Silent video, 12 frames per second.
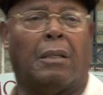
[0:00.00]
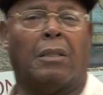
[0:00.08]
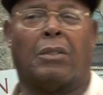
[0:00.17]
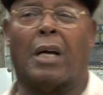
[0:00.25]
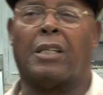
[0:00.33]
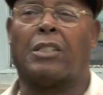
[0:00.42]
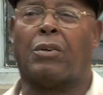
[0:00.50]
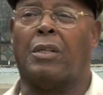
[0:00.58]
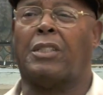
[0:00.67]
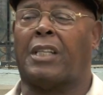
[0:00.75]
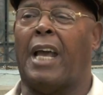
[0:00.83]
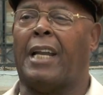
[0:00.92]
So I just couldn't
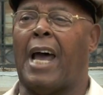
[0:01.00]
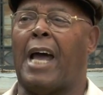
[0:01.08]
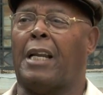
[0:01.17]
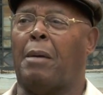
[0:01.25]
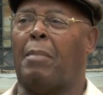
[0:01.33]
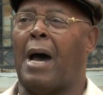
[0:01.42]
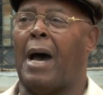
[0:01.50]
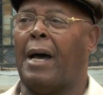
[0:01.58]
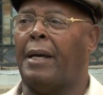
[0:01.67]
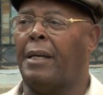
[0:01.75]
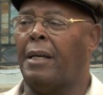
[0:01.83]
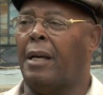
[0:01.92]
stand idly by
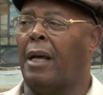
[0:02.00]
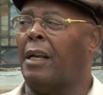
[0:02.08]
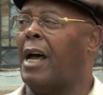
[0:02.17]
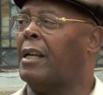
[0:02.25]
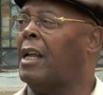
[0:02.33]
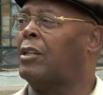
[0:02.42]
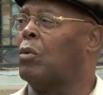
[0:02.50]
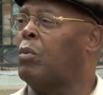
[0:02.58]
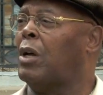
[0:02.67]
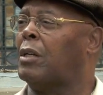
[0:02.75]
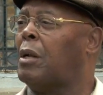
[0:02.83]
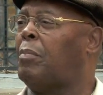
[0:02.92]
and not let the
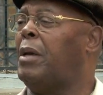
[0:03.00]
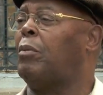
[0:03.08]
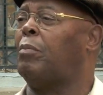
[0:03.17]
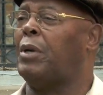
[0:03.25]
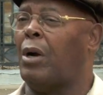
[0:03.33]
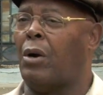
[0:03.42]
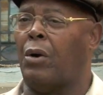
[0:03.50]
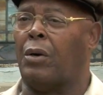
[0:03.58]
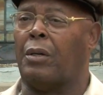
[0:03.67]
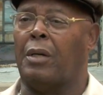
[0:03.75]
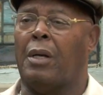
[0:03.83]
will of the people be heard.